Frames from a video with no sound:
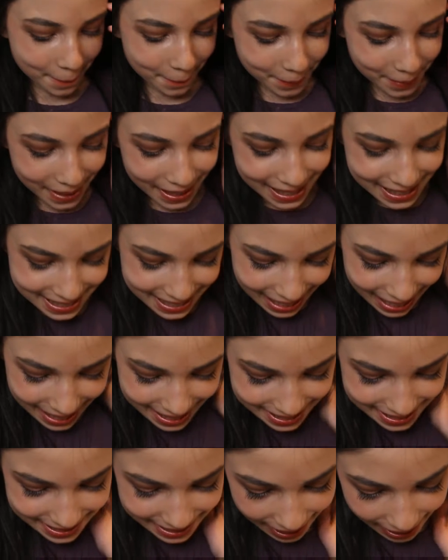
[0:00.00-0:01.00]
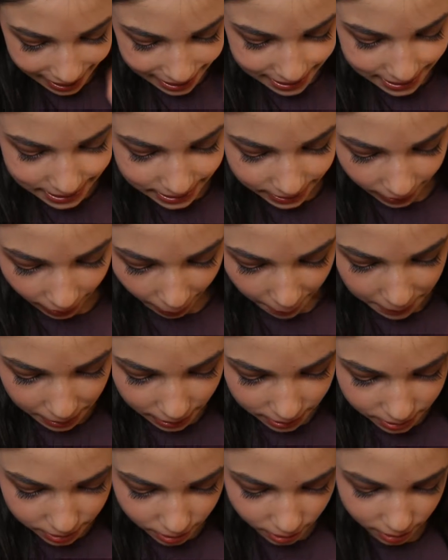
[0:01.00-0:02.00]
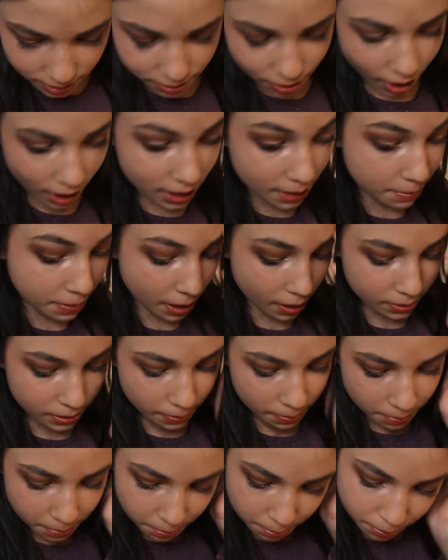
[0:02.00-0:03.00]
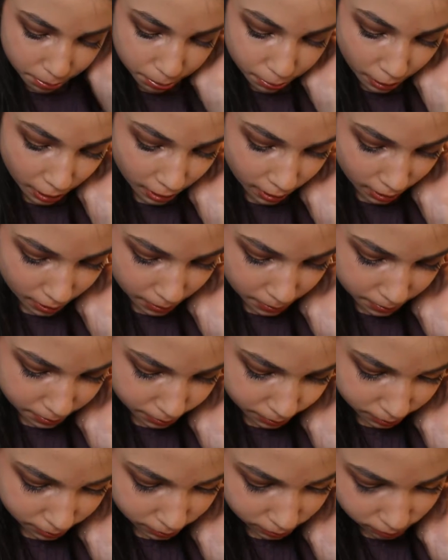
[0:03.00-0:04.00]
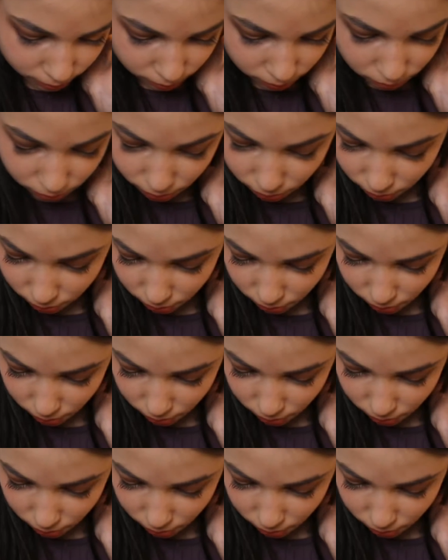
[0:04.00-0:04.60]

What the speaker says: But next, I'm going to talk about bronzer.